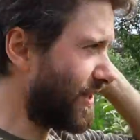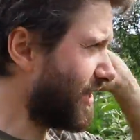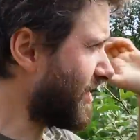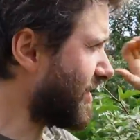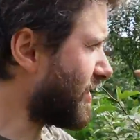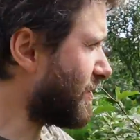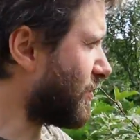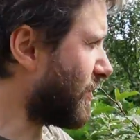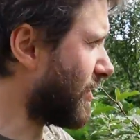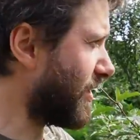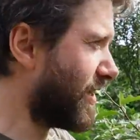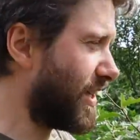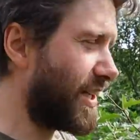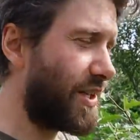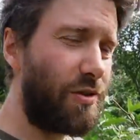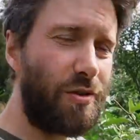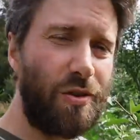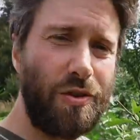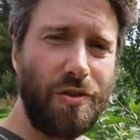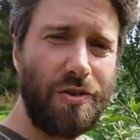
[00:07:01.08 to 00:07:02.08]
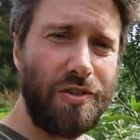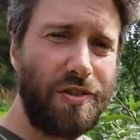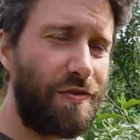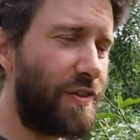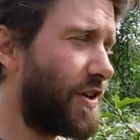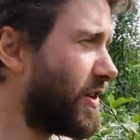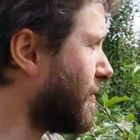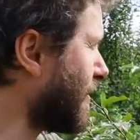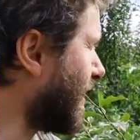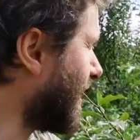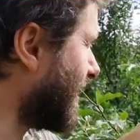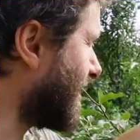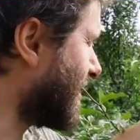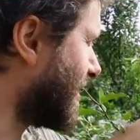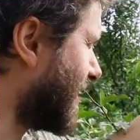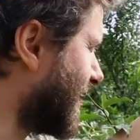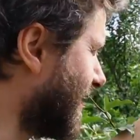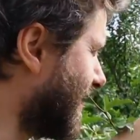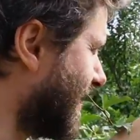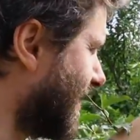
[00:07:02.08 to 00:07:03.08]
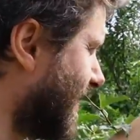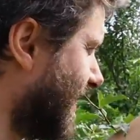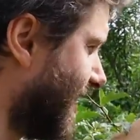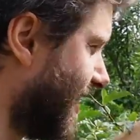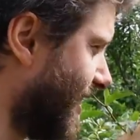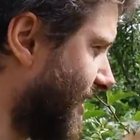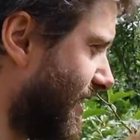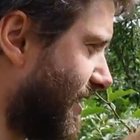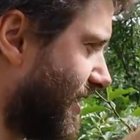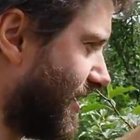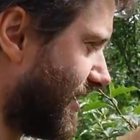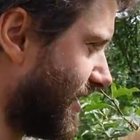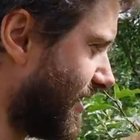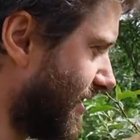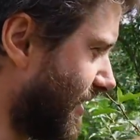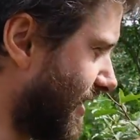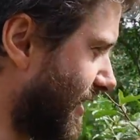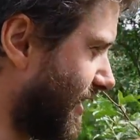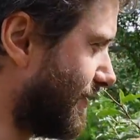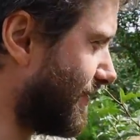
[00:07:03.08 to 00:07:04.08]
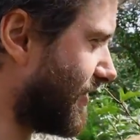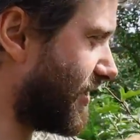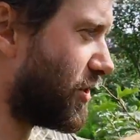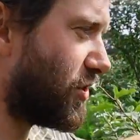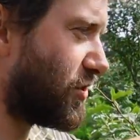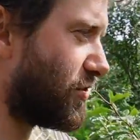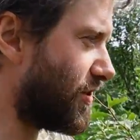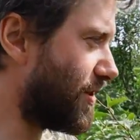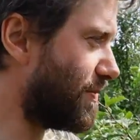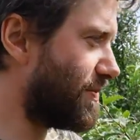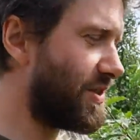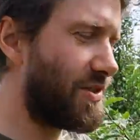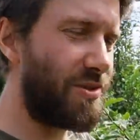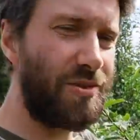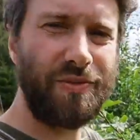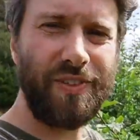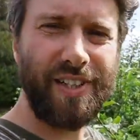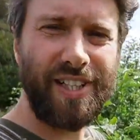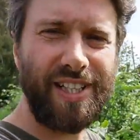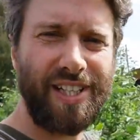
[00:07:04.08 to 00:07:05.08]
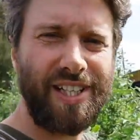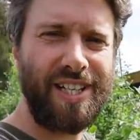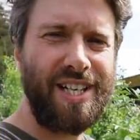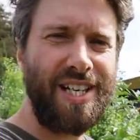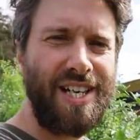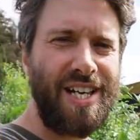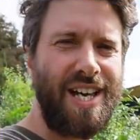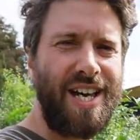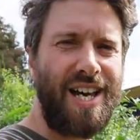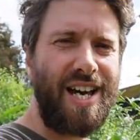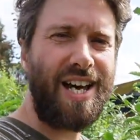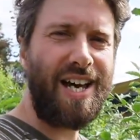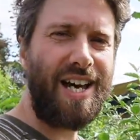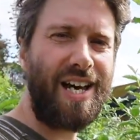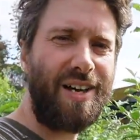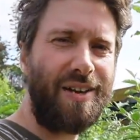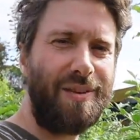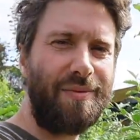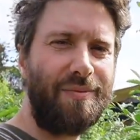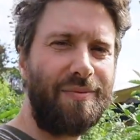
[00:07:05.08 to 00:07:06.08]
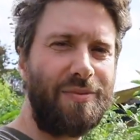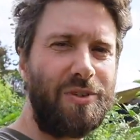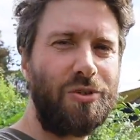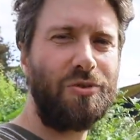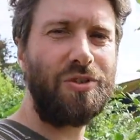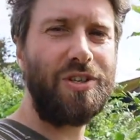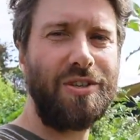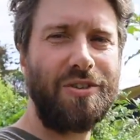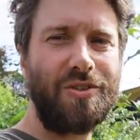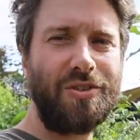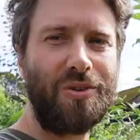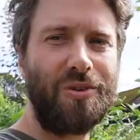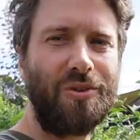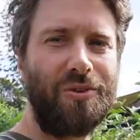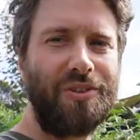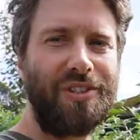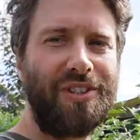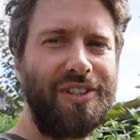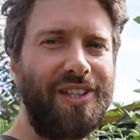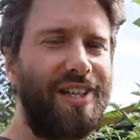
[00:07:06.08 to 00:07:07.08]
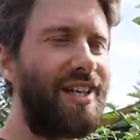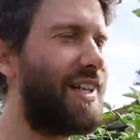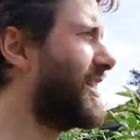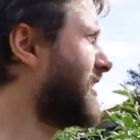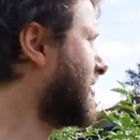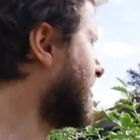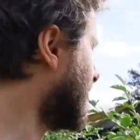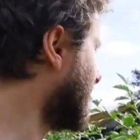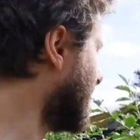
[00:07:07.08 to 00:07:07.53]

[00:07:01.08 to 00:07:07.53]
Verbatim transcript: but this is one that grows very well as you can see. Um, this shrub is only um, two years old and it's